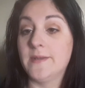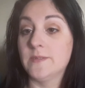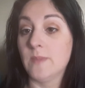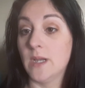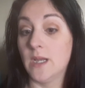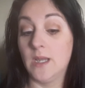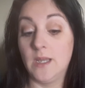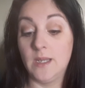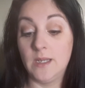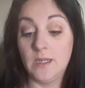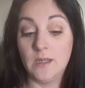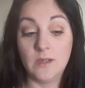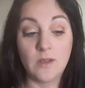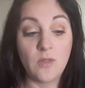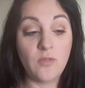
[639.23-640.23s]

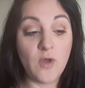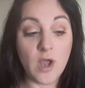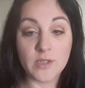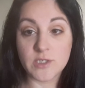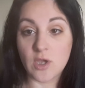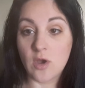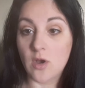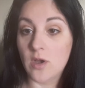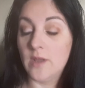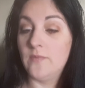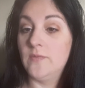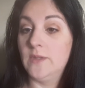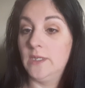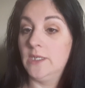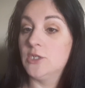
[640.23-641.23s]
my thoughts
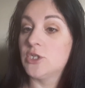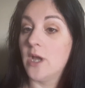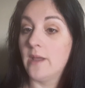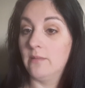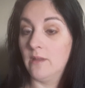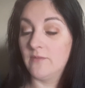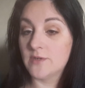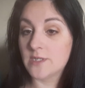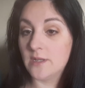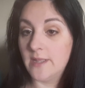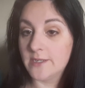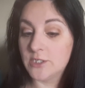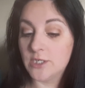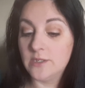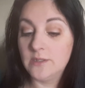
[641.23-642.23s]
on the Chai Lovers
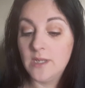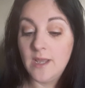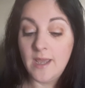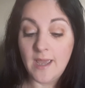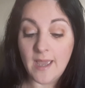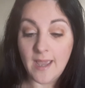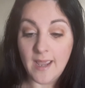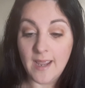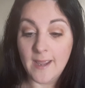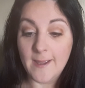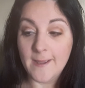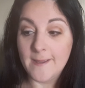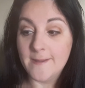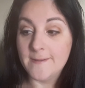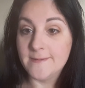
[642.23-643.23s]
collection.
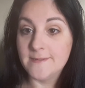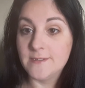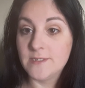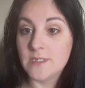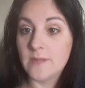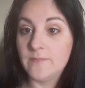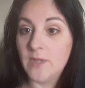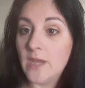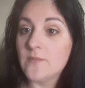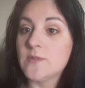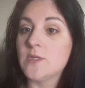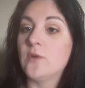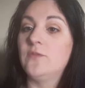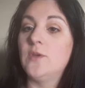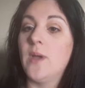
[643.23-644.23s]
And yeah,
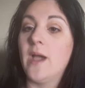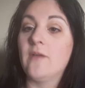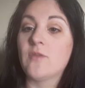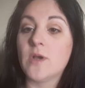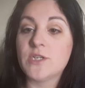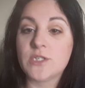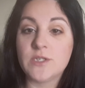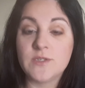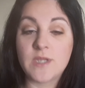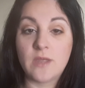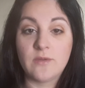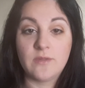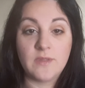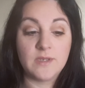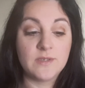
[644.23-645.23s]
so if you have questions,
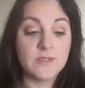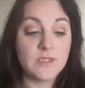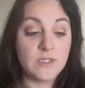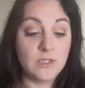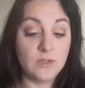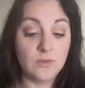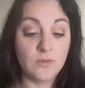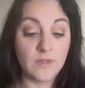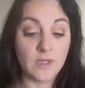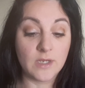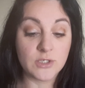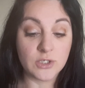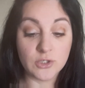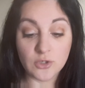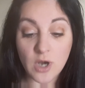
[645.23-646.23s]
other things you think I
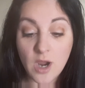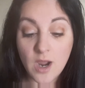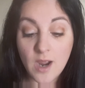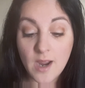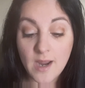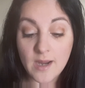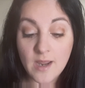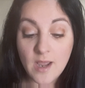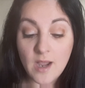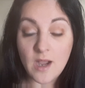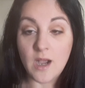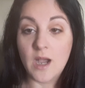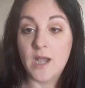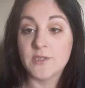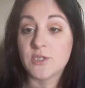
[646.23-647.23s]
should try,
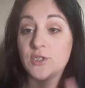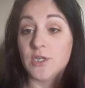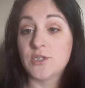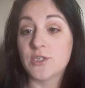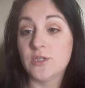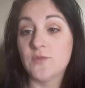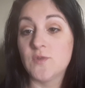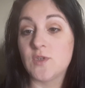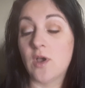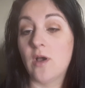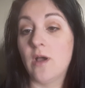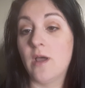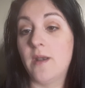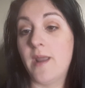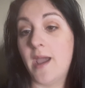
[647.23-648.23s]
suggestions
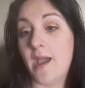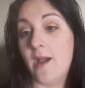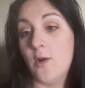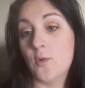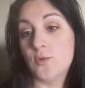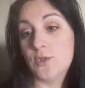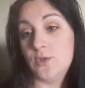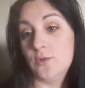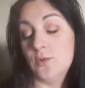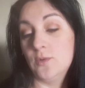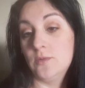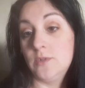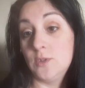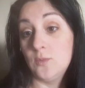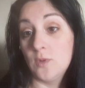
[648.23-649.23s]
on how
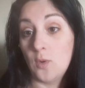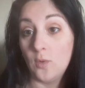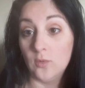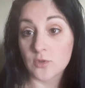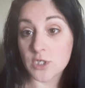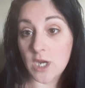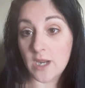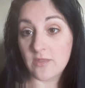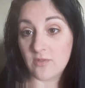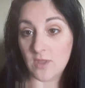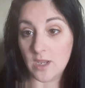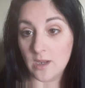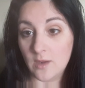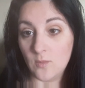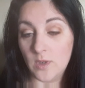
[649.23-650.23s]
to do the whole chai
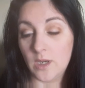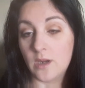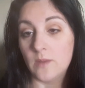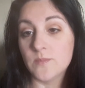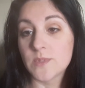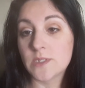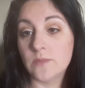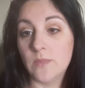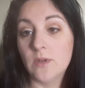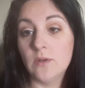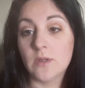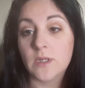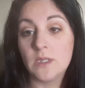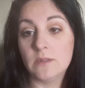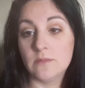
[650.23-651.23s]
thing when it comes to
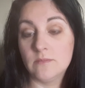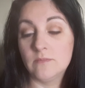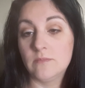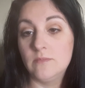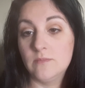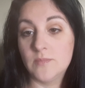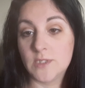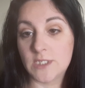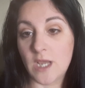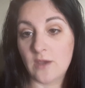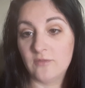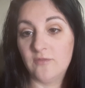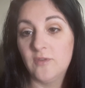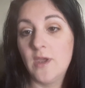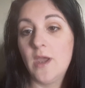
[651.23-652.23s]
milk and stuff,